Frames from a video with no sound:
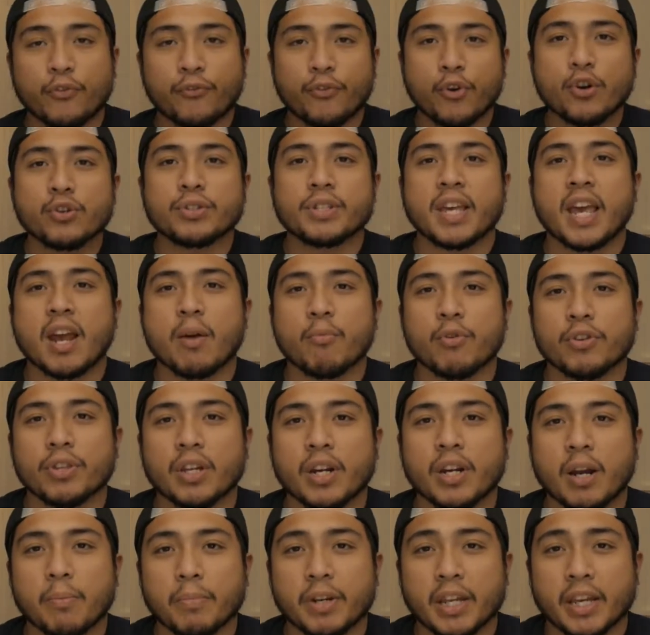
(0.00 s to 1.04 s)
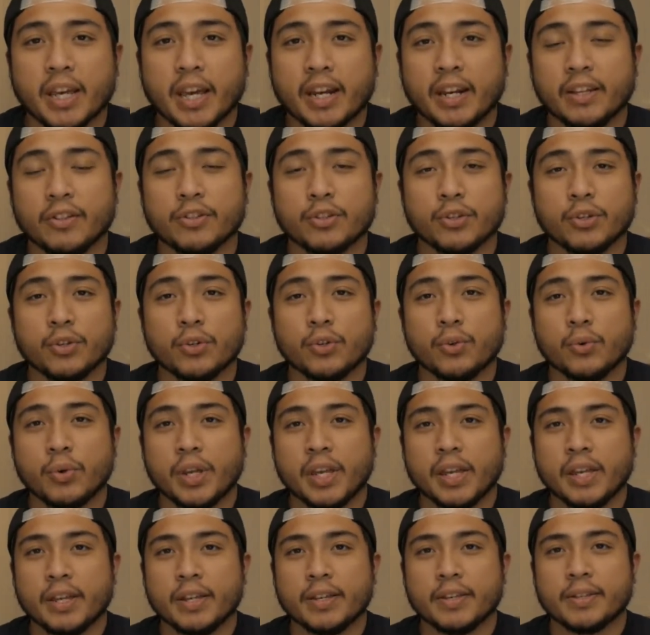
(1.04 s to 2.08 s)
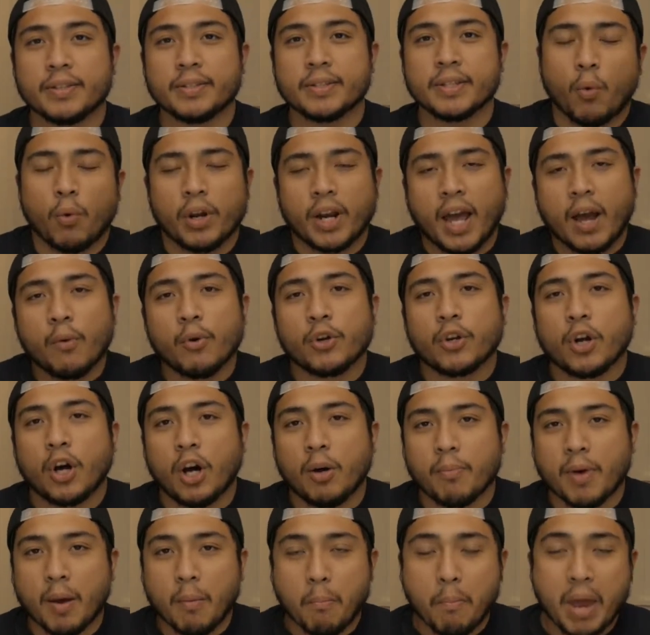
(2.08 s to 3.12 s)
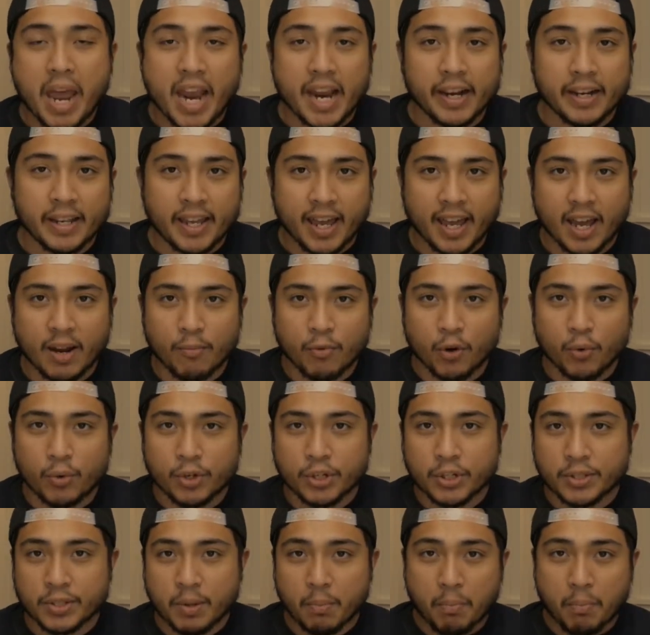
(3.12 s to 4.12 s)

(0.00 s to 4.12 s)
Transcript: first camera that I'm going to get into is what I would call my main camera, which is the